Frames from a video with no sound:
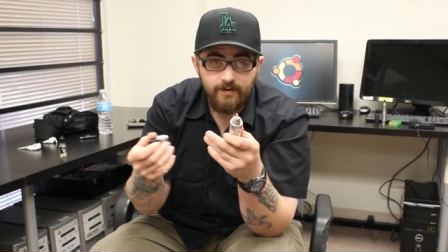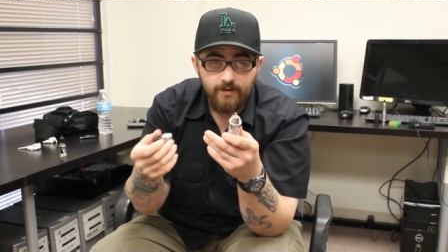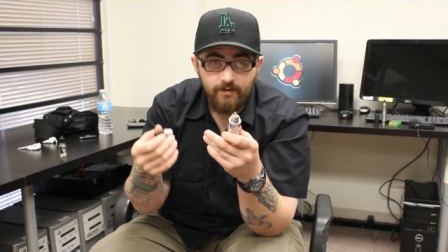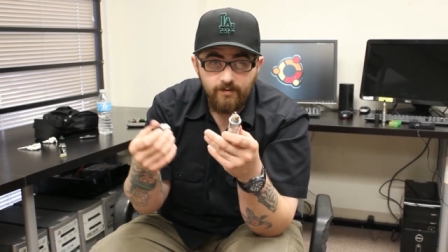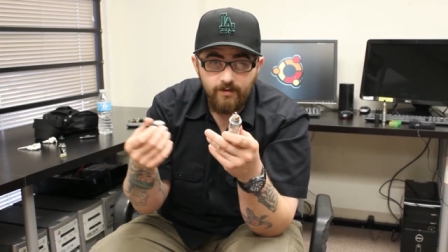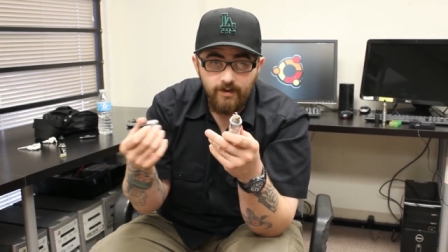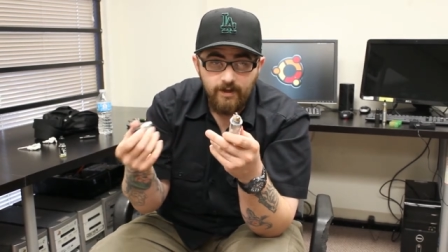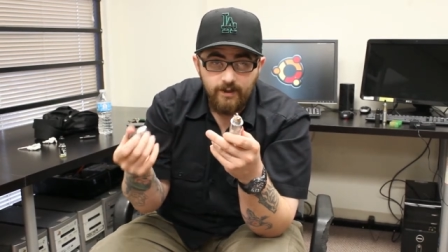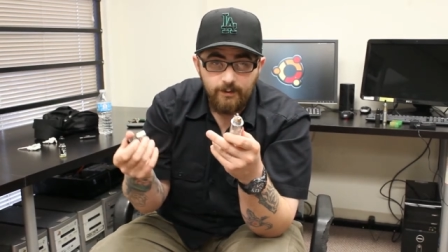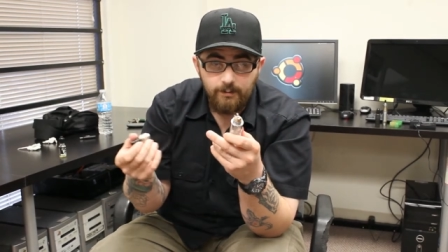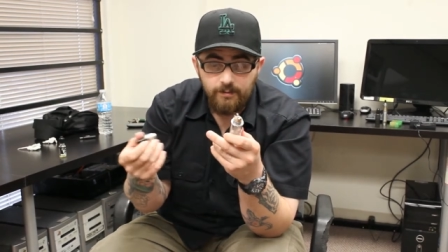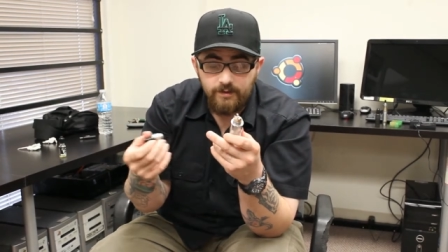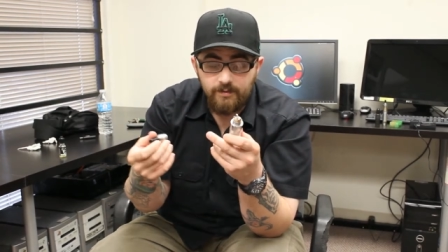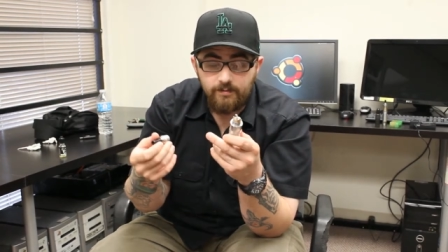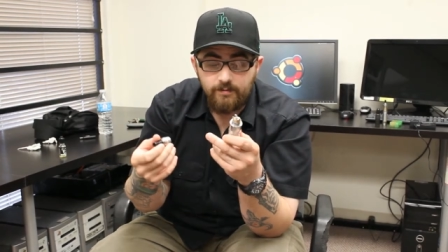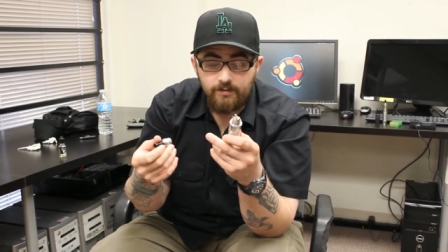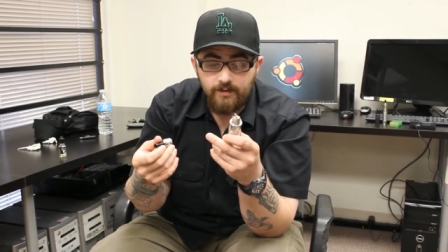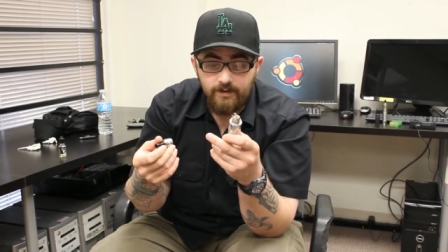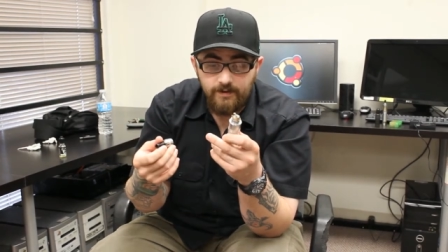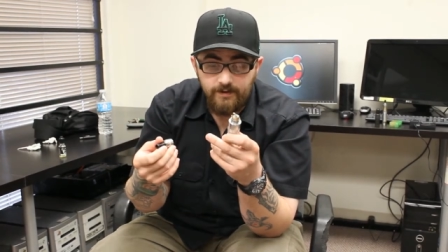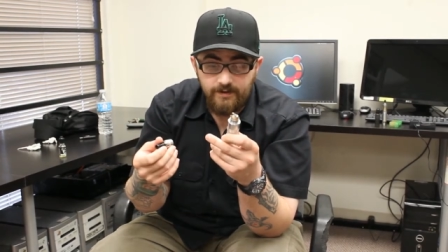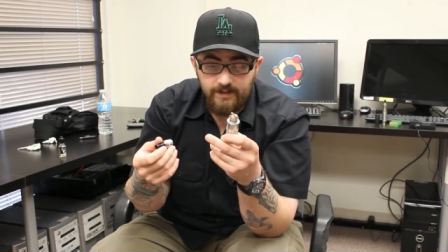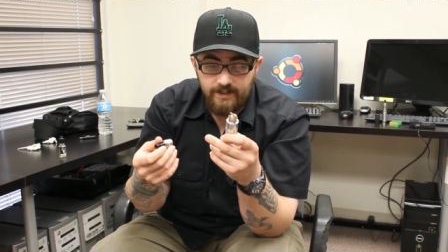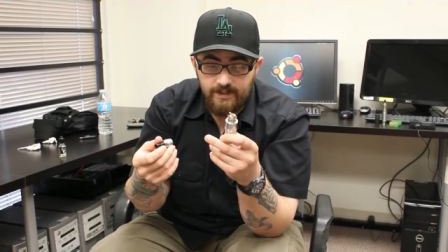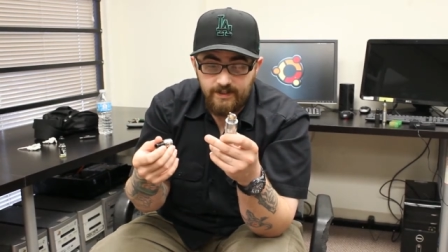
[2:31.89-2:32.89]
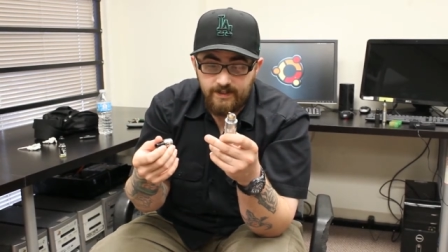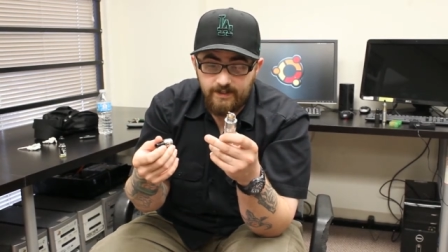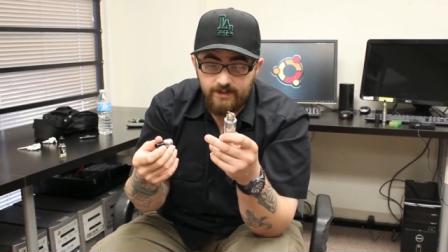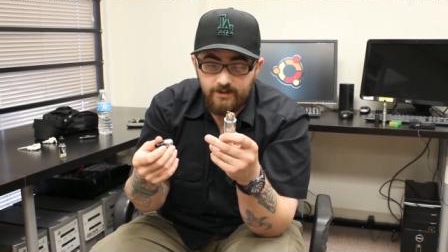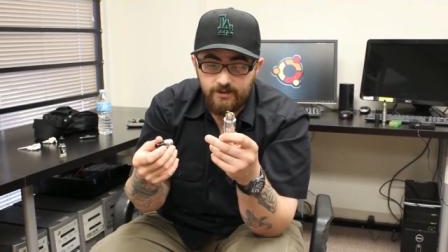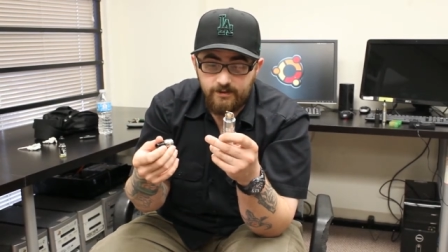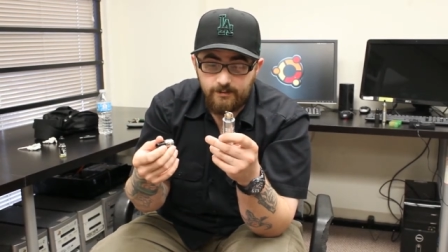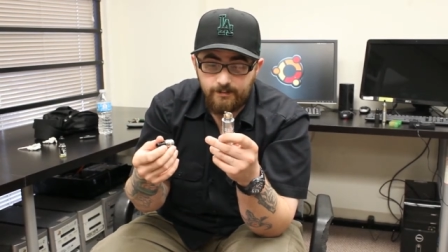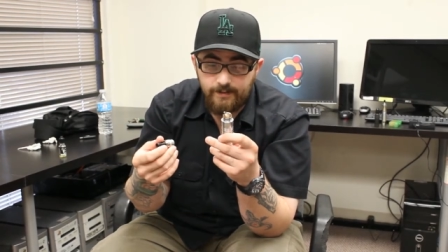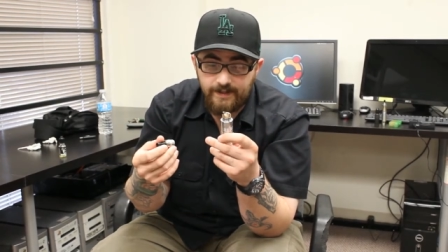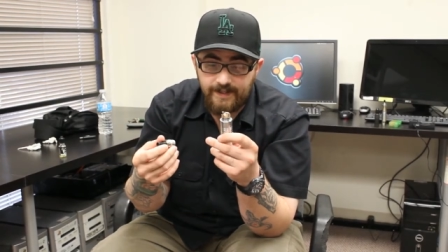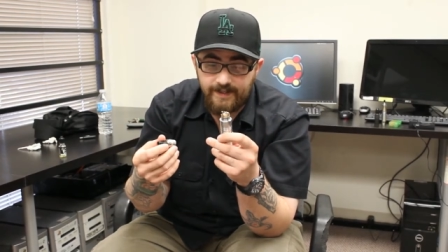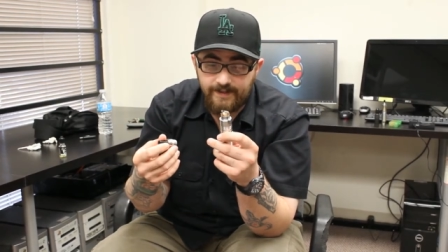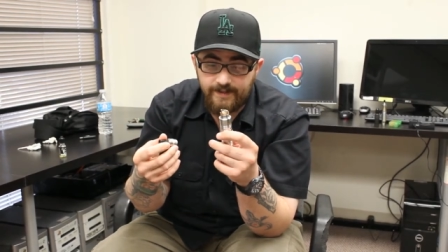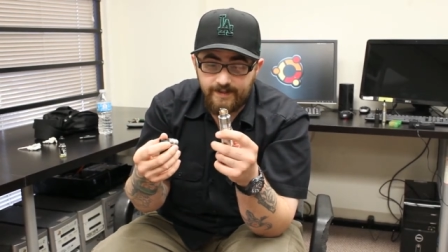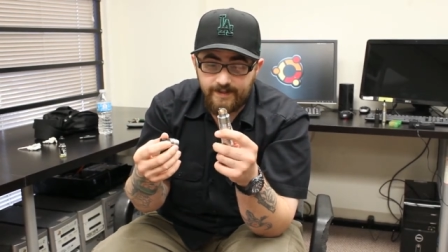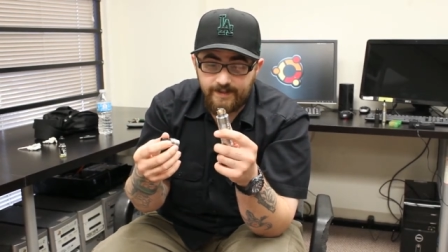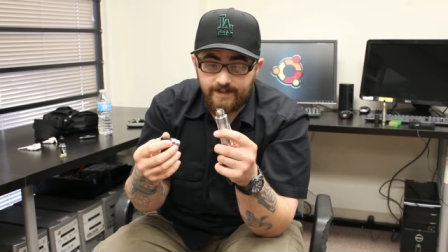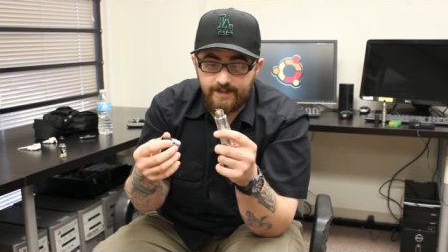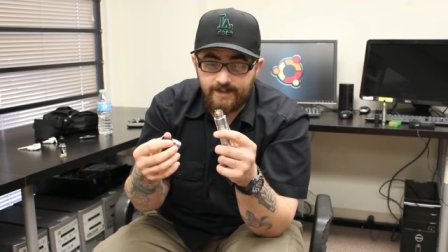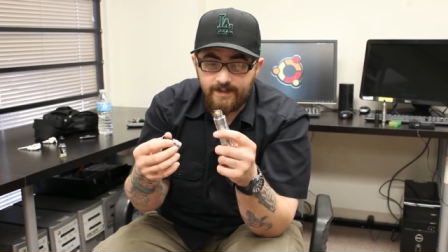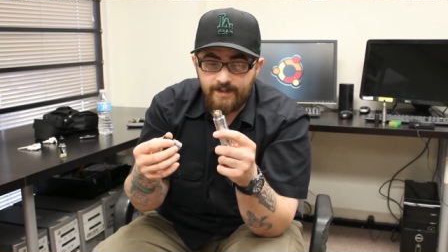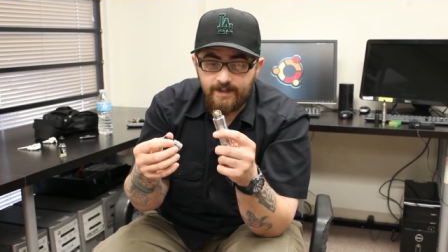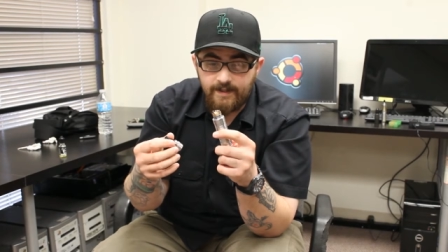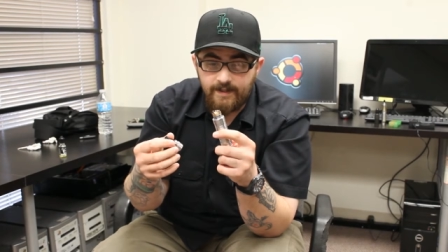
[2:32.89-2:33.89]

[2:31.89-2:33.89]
A lot of people already know about it.